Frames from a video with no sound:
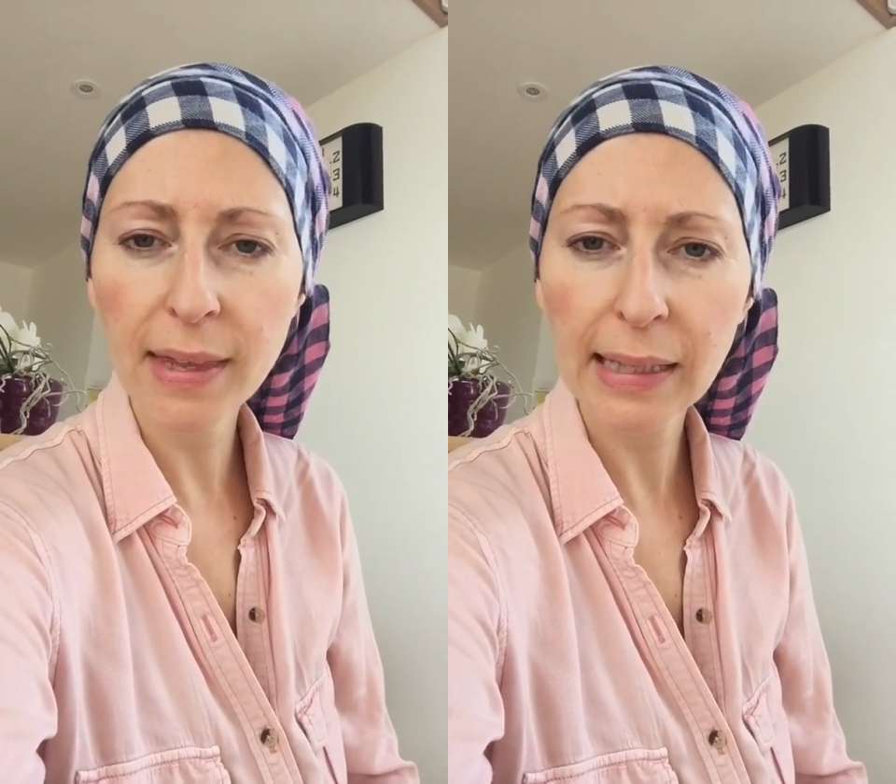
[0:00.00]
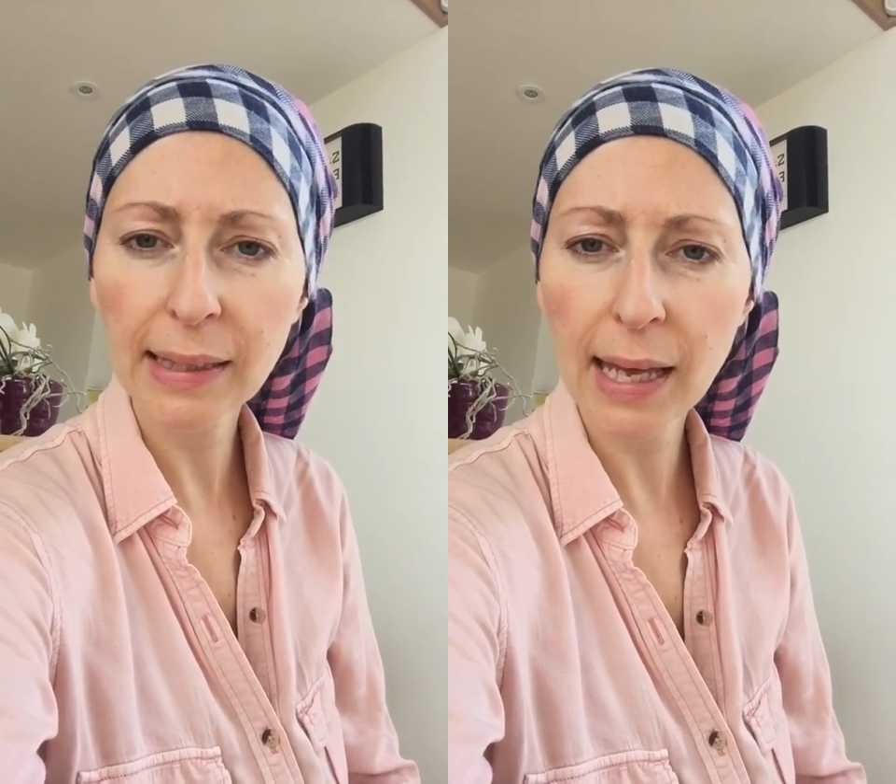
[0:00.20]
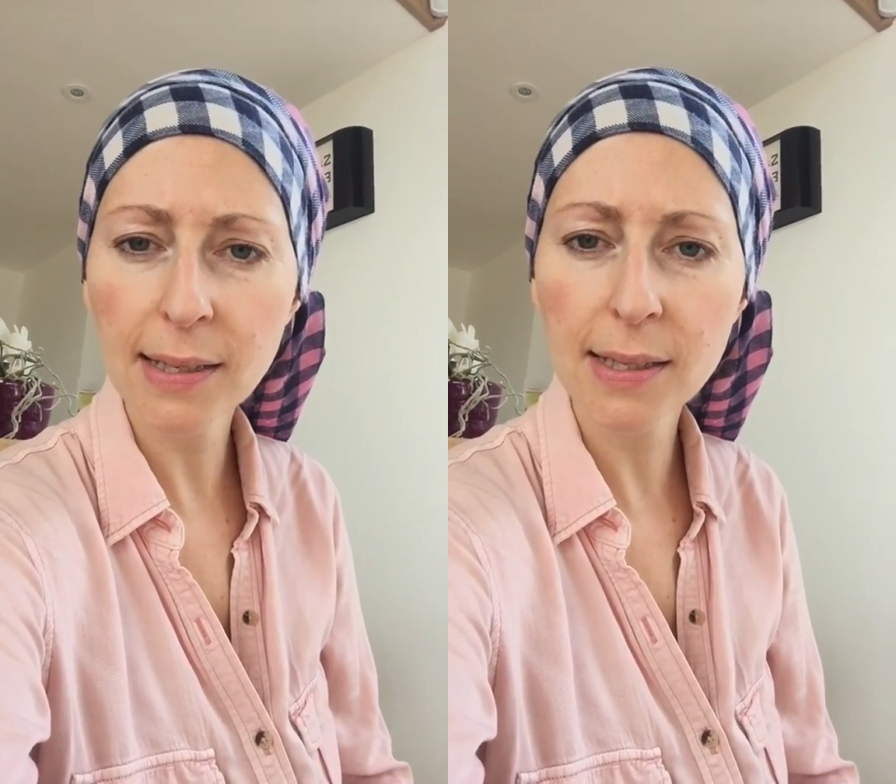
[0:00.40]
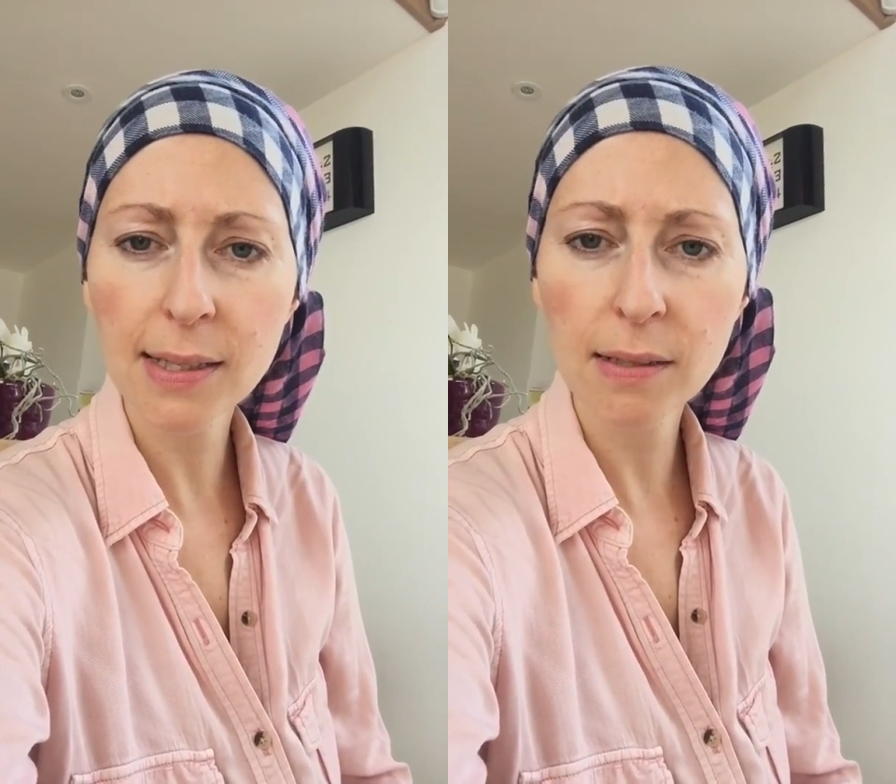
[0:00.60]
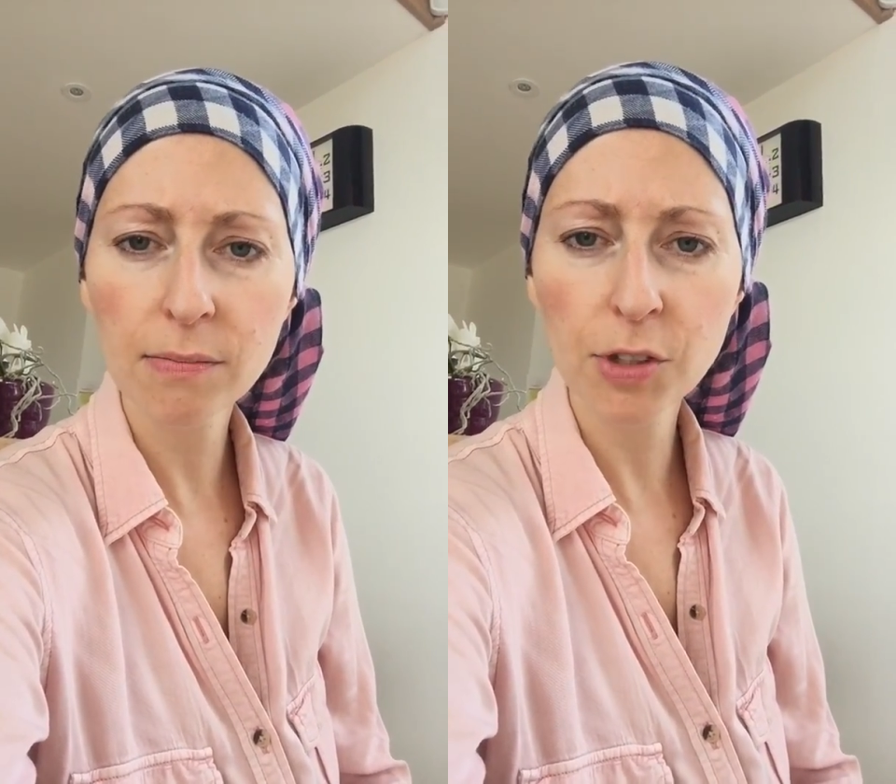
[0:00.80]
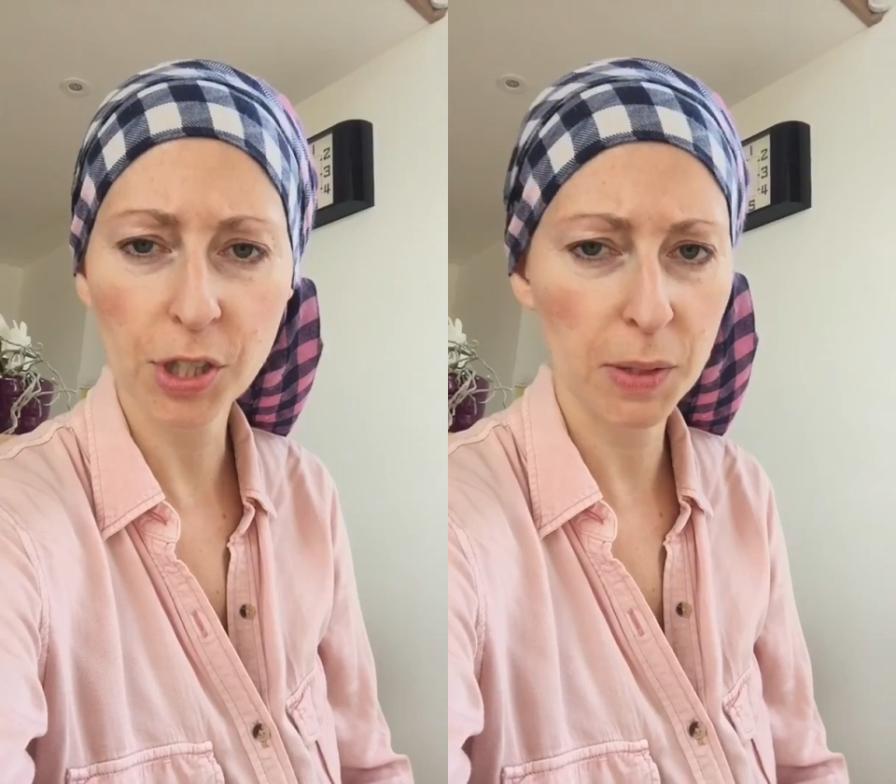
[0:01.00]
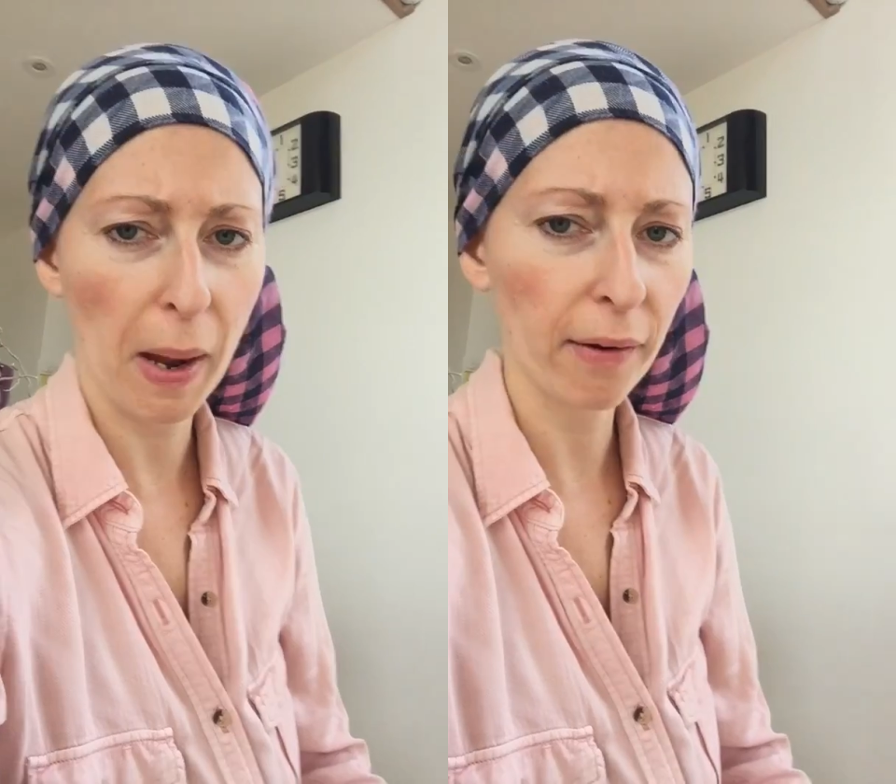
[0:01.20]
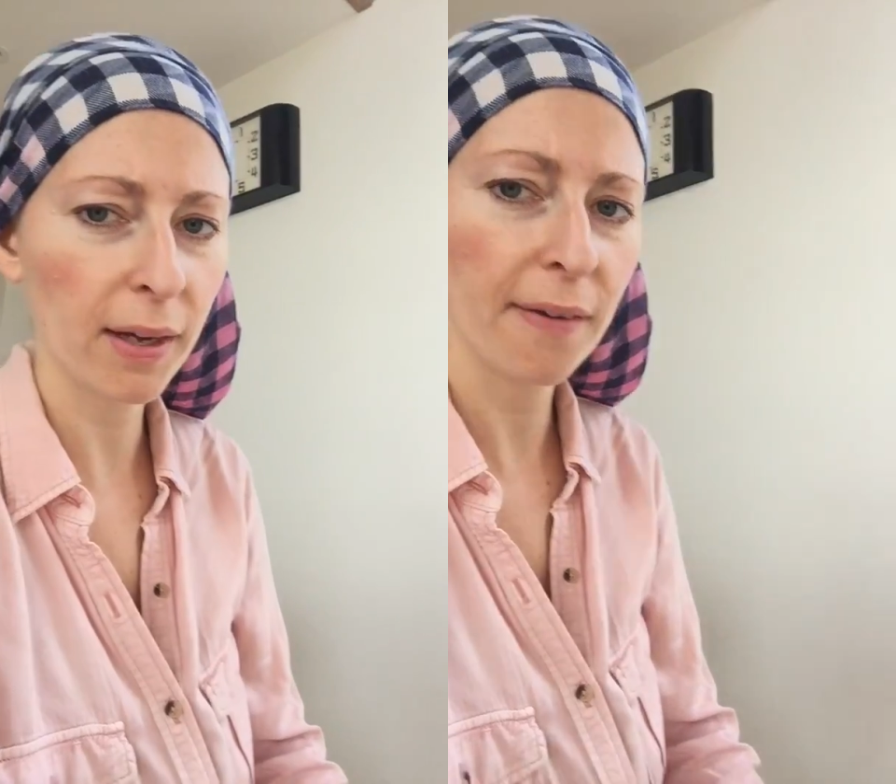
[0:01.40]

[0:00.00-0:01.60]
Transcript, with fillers: think that's just about